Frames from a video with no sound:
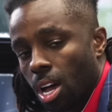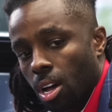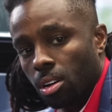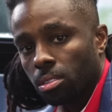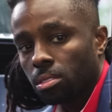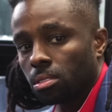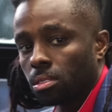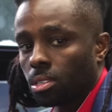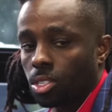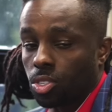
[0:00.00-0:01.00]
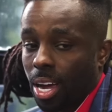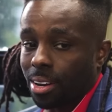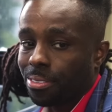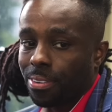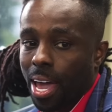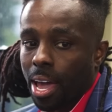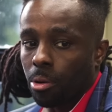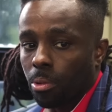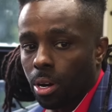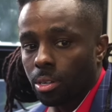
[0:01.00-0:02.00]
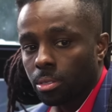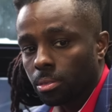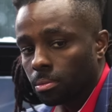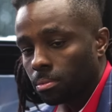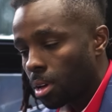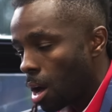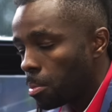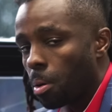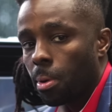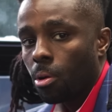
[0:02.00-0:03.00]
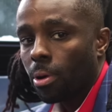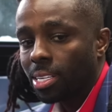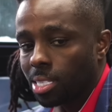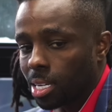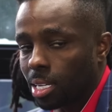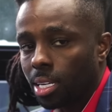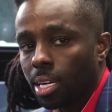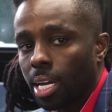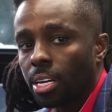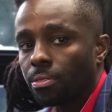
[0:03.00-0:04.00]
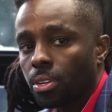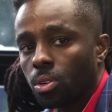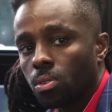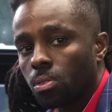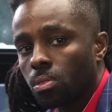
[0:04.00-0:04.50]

nah. Trying to find work. I'm on my way to a little interview.